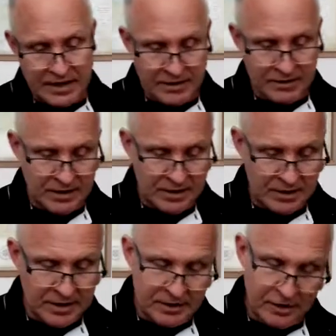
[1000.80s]
in
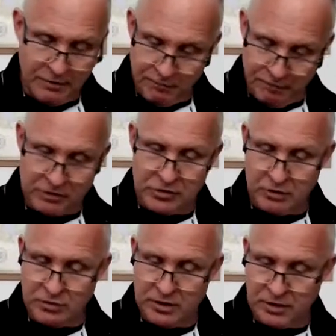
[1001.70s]
the in the
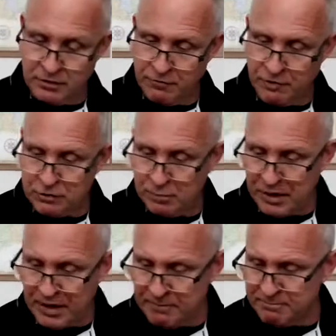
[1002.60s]
frontal in the frontal
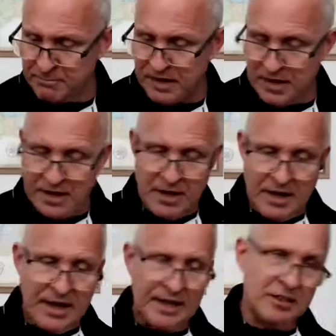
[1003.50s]
plane.
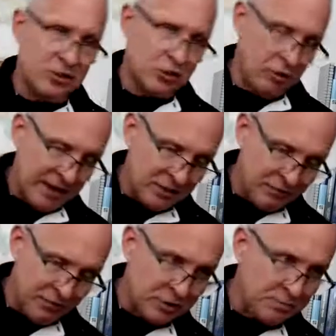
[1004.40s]
In the
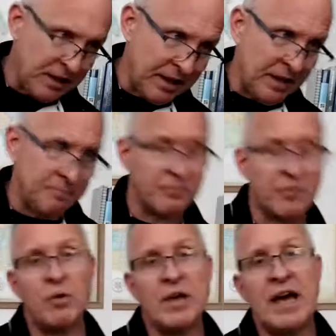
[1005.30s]
transverse
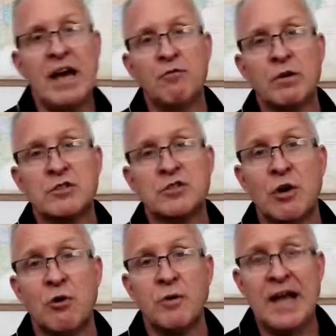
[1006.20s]
plane, we have what's
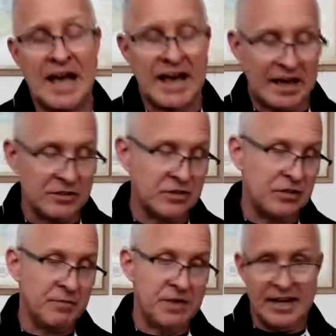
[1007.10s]
known
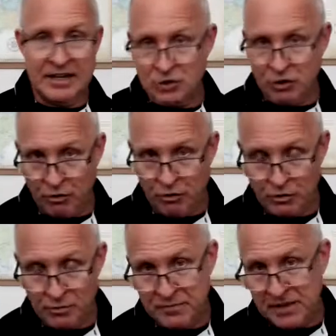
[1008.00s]
as
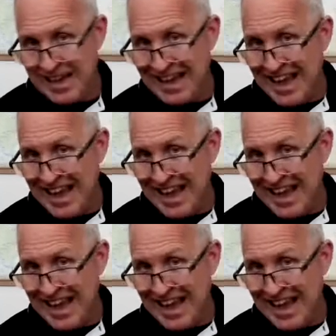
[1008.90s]
internal